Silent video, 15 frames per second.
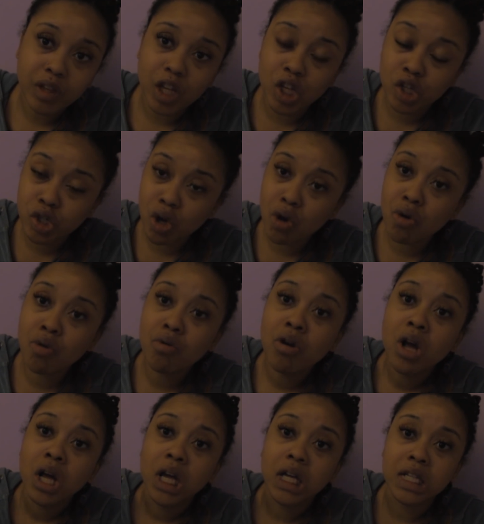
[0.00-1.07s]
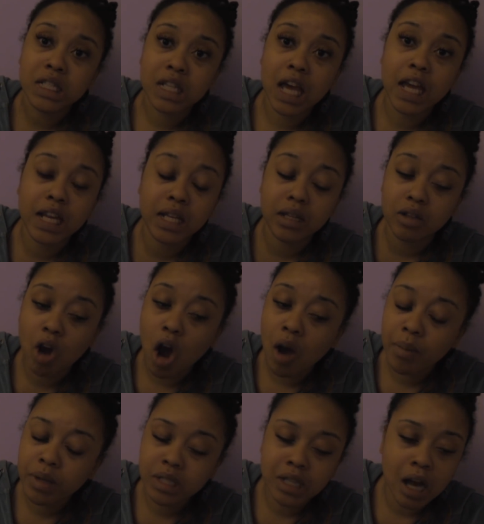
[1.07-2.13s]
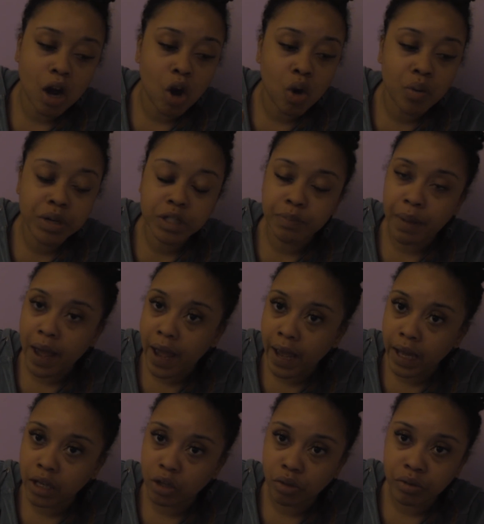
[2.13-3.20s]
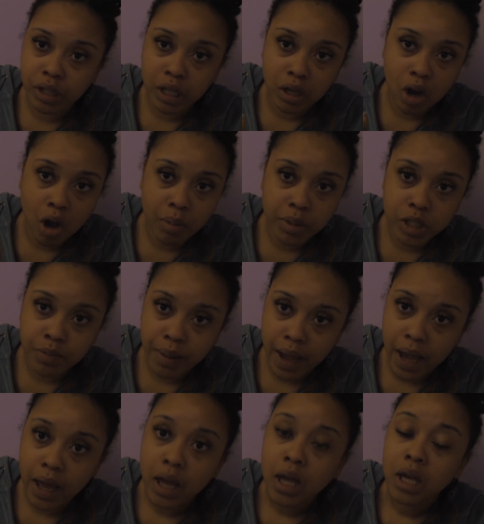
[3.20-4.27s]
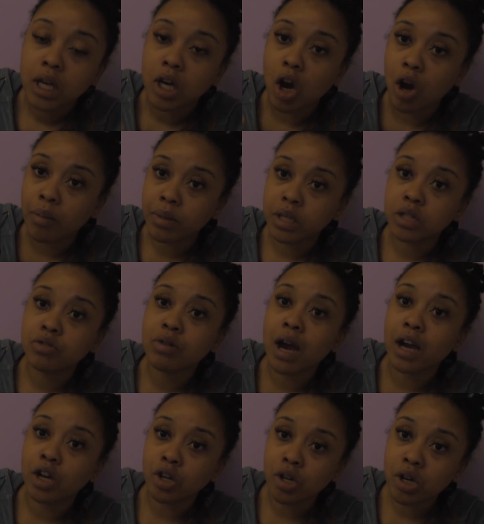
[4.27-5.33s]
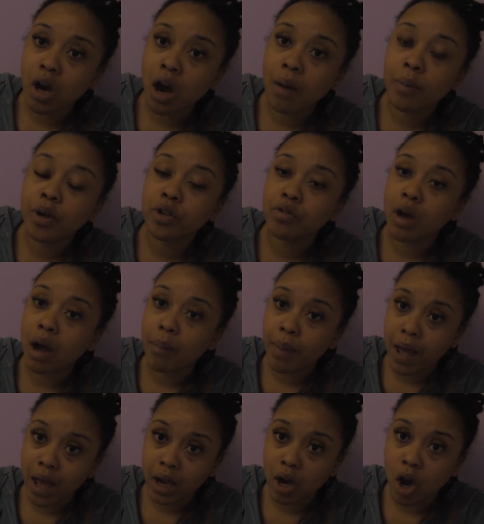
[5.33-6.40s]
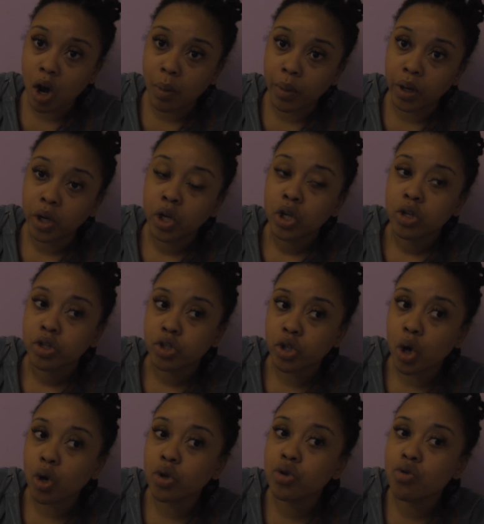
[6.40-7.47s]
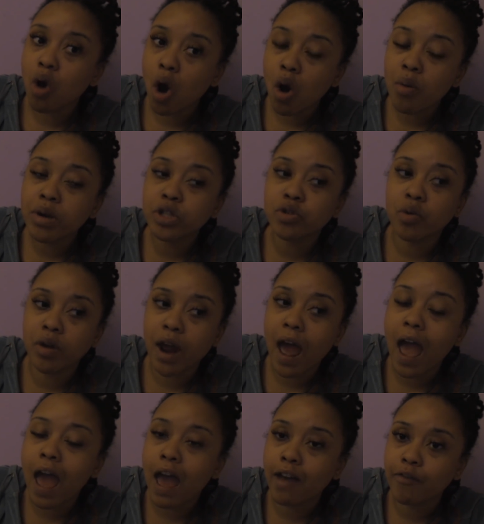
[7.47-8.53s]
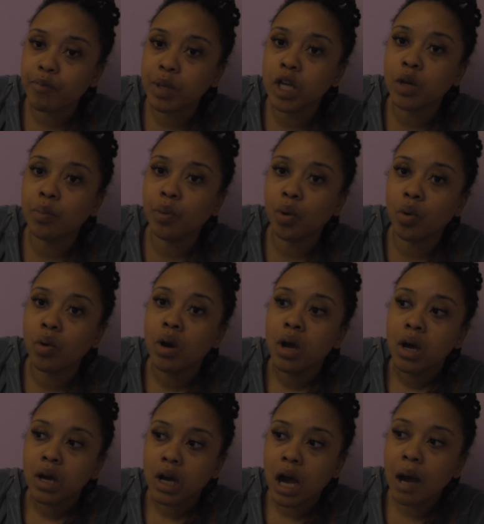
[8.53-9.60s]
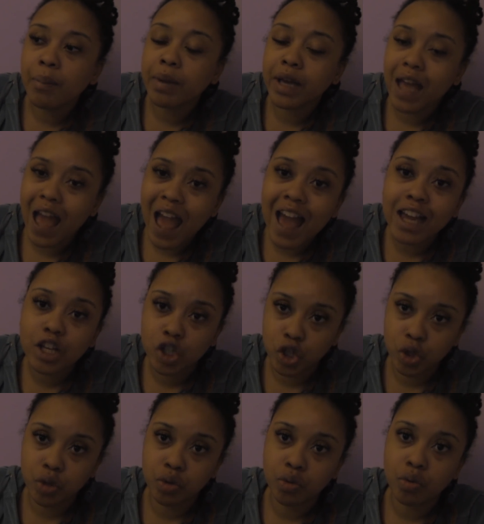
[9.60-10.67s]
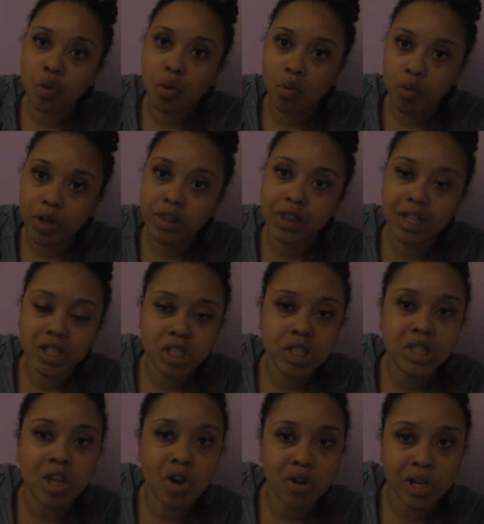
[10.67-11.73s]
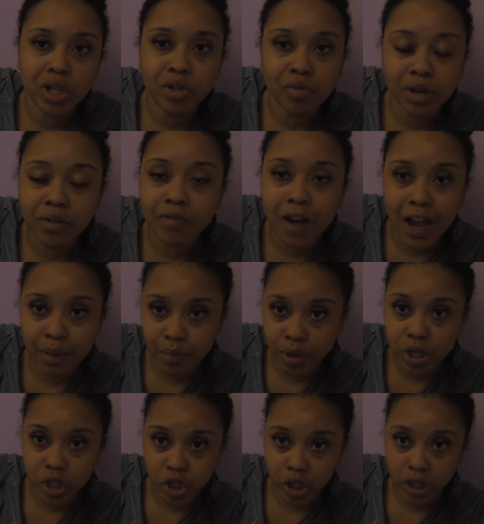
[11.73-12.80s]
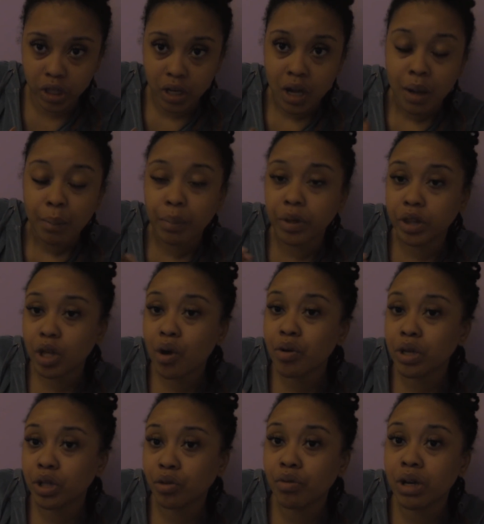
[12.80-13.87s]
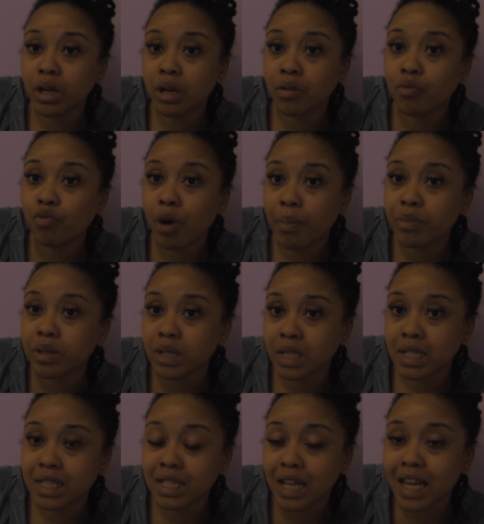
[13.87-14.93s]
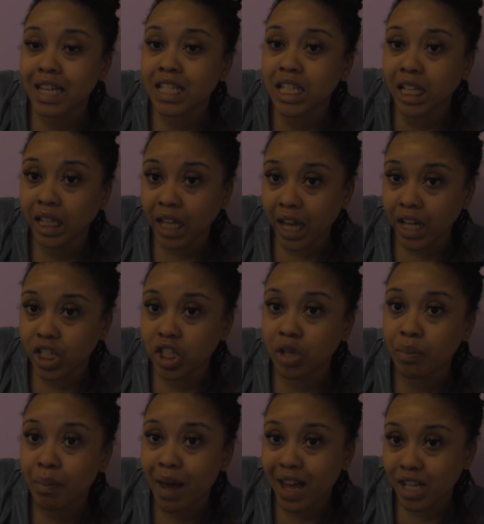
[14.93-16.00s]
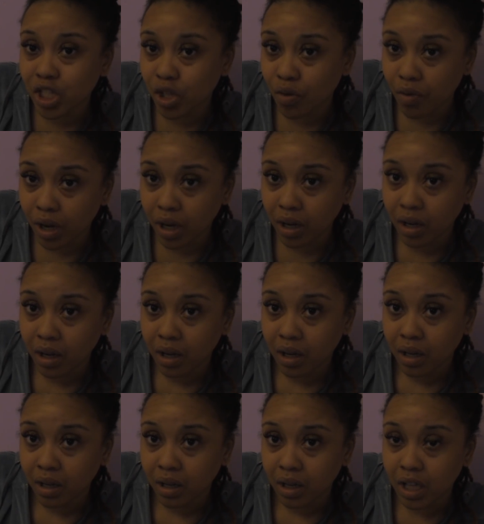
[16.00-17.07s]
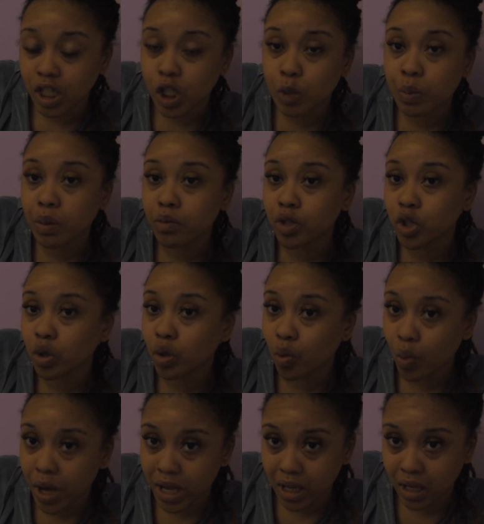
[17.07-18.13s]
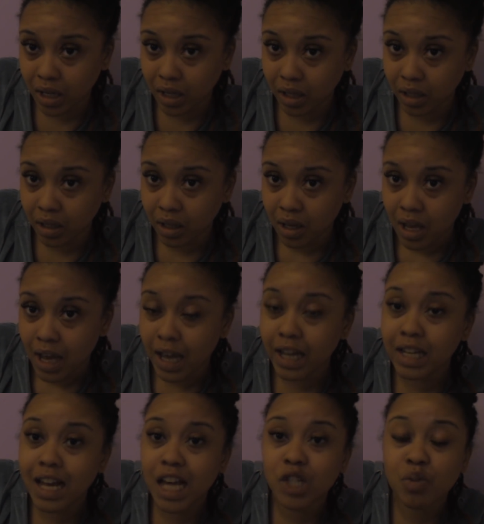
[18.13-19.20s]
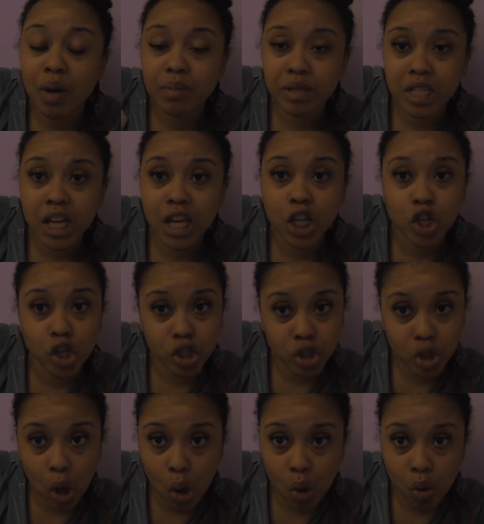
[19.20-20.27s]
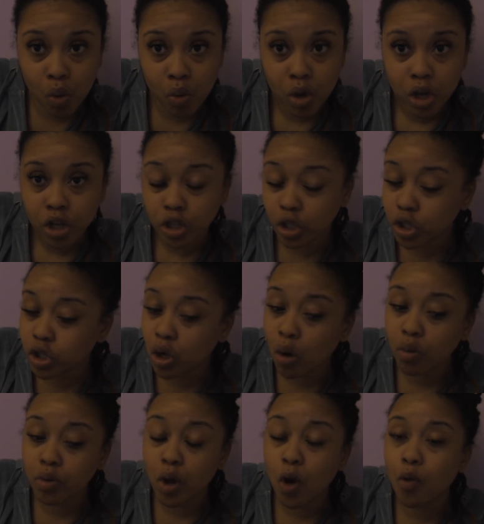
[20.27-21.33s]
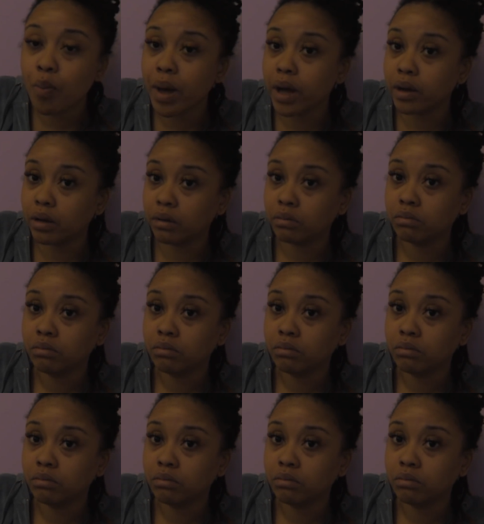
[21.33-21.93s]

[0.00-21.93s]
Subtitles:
So and karma is not always bad. Don't think karma is bad. Karma, you got good karma, you got bad karma. So you always gonna have people coming at you with this 33 vibration. But 33 represents intellection, mastery, and spiritual awakening. And that's why I'm saying your soul know better.